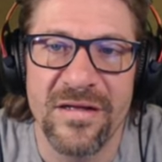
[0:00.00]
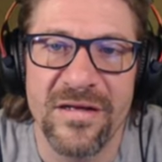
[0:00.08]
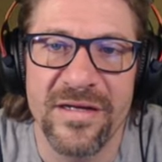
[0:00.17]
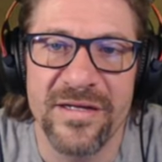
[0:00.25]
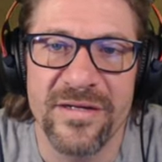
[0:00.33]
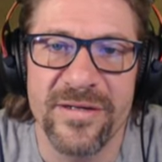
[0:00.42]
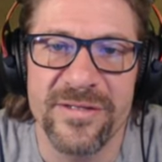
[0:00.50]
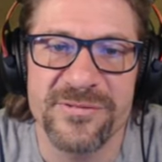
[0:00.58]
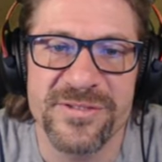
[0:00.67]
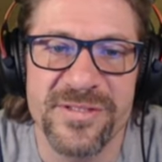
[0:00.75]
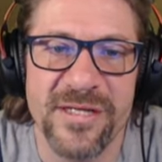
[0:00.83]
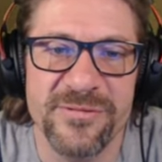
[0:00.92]
I know, I
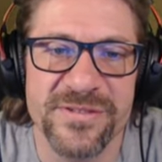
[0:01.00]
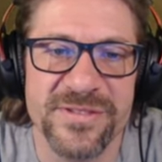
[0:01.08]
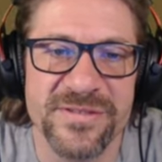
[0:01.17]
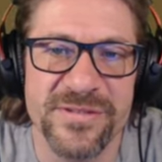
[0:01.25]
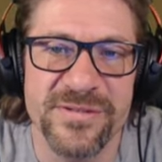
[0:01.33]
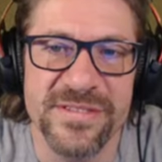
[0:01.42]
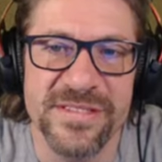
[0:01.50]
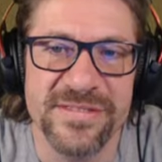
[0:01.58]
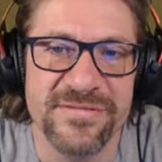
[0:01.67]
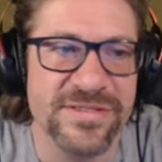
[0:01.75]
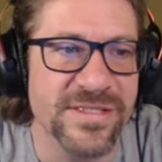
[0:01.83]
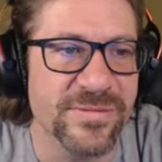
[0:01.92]
was I was using this
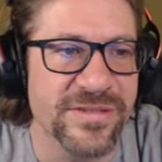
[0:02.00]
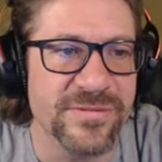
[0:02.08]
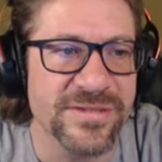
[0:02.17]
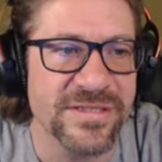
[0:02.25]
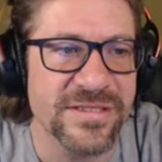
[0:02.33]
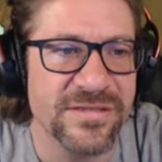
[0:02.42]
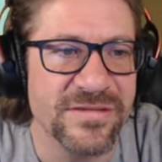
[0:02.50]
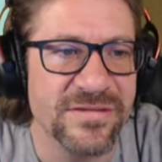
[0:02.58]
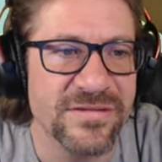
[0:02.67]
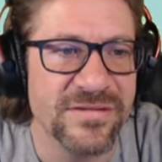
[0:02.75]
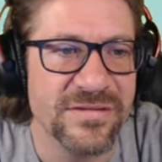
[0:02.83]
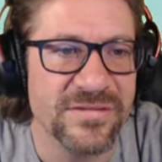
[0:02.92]
for something, wasn't I?
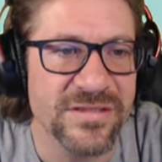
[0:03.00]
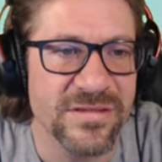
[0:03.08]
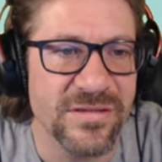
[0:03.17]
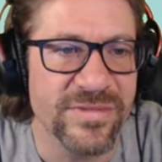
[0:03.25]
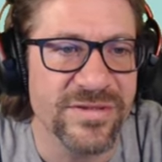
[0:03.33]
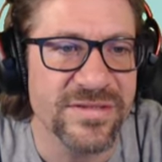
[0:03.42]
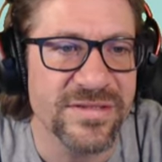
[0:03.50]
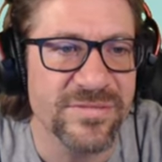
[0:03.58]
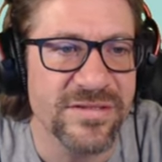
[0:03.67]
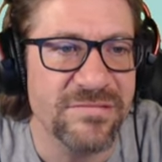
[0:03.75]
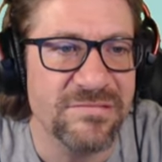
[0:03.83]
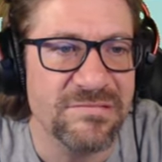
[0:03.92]
I was gonna build something.